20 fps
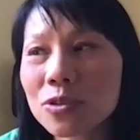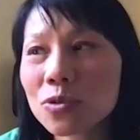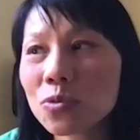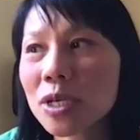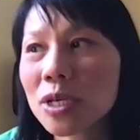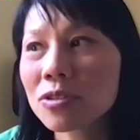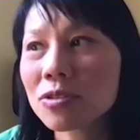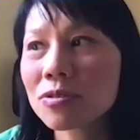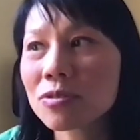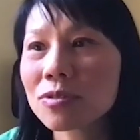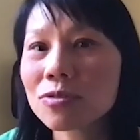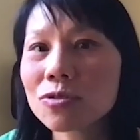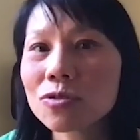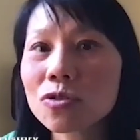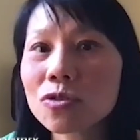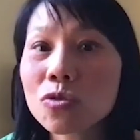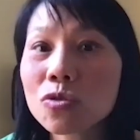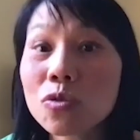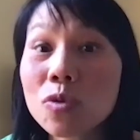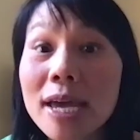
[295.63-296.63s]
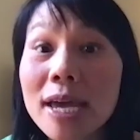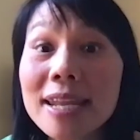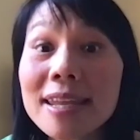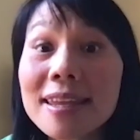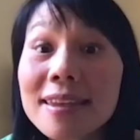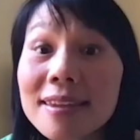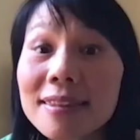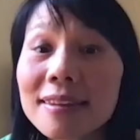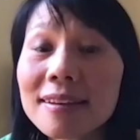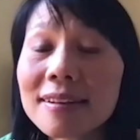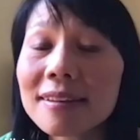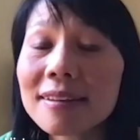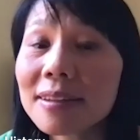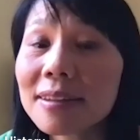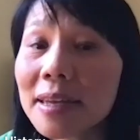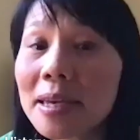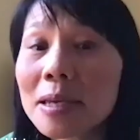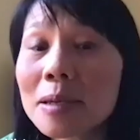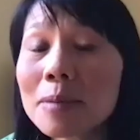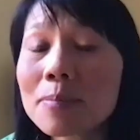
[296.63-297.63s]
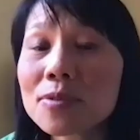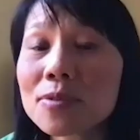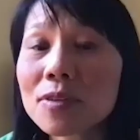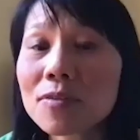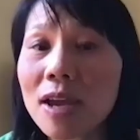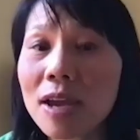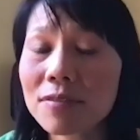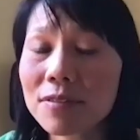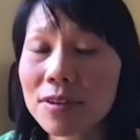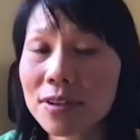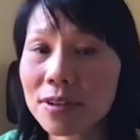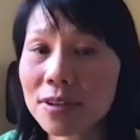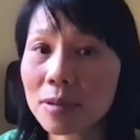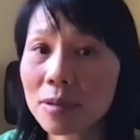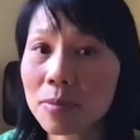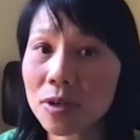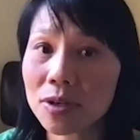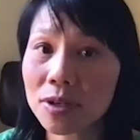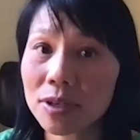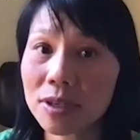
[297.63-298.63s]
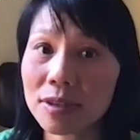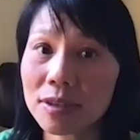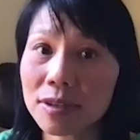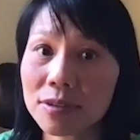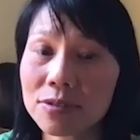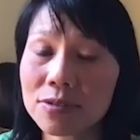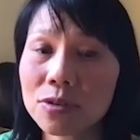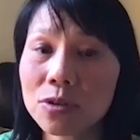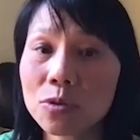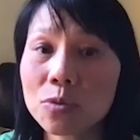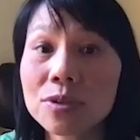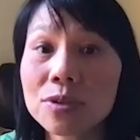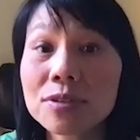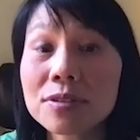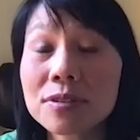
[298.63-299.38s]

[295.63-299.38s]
The way to discredit the claims of African Americans who were